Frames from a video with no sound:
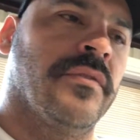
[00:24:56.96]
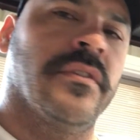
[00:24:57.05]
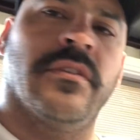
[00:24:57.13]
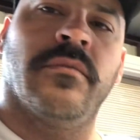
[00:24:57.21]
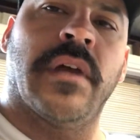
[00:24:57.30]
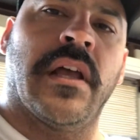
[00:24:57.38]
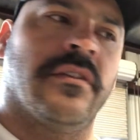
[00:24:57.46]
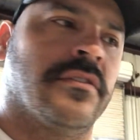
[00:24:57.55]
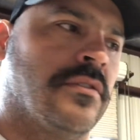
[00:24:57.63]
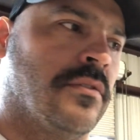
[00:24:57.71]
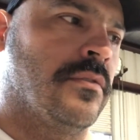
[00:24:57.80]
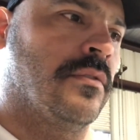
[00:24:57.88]
a little
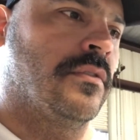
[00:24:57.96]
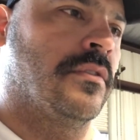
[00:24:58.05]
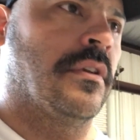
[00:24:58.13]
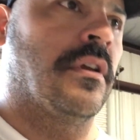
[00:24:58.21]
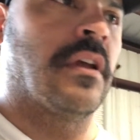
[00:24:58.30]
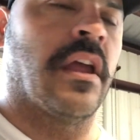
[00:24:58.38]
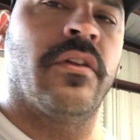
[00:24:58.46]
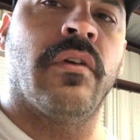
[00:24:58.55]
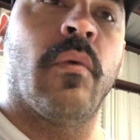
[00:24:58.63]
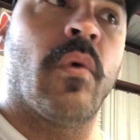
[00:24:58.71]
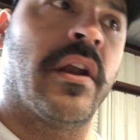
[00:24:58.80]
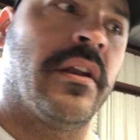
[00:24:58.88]
milestone. I knew I
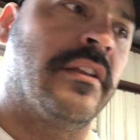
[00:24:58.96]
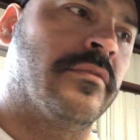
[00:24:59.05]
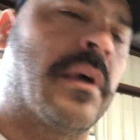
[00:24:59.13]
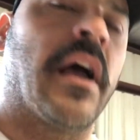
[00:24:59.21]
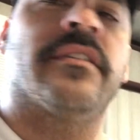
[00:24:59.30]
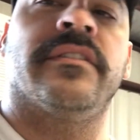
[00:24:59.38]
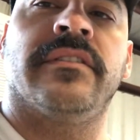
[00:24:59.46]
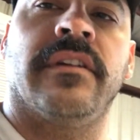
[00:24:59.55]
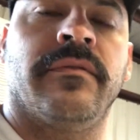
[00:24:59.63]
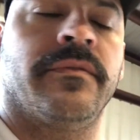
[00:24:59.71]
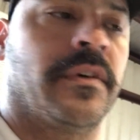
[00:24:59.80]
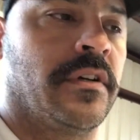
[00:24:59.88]
wanted these boxes done
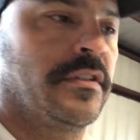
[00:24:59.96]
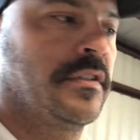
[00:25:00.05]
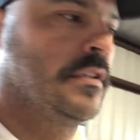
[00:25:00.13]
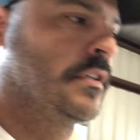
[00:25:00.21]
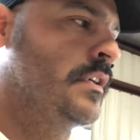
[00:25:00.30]
first,